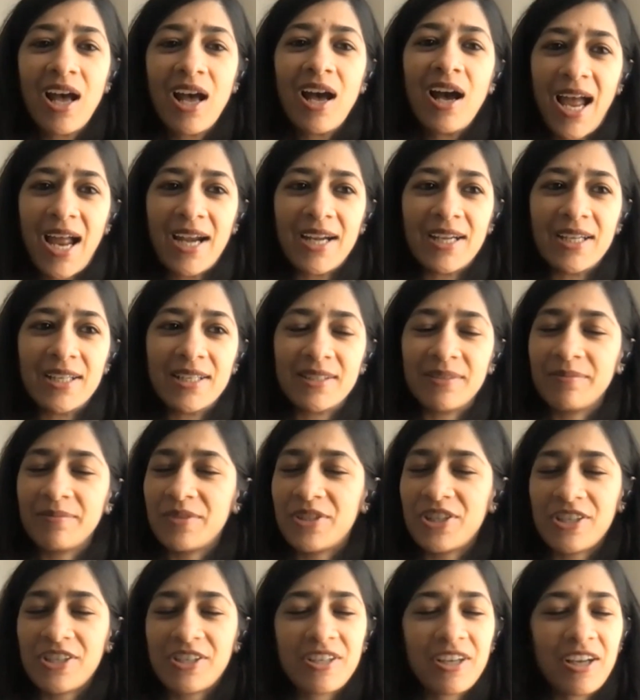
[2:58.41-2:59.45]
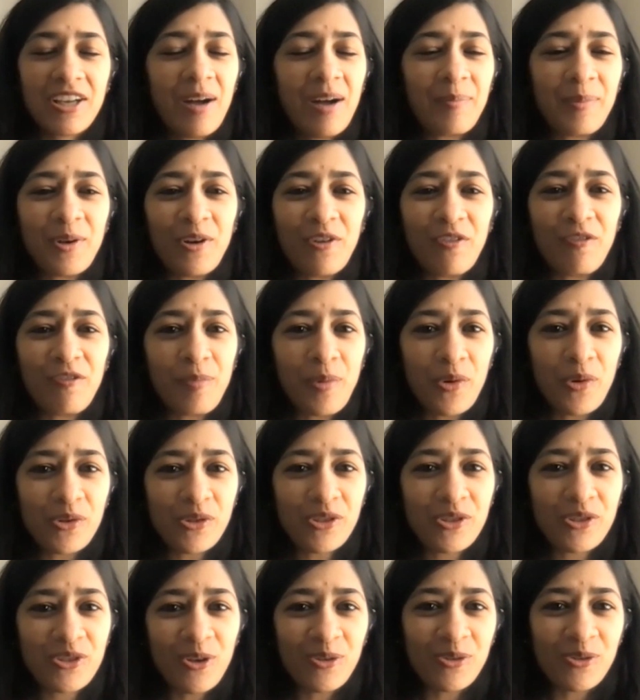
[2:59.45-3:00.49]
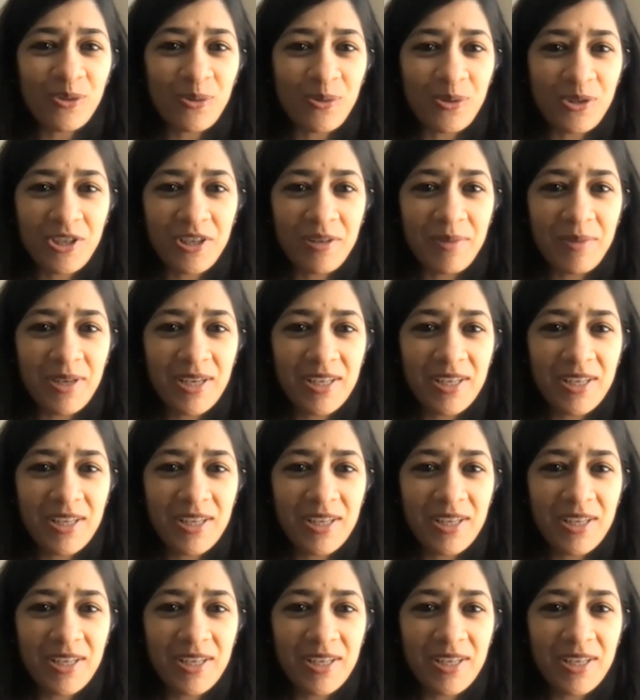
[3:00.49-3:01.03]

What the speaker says: And just a couple of posts on social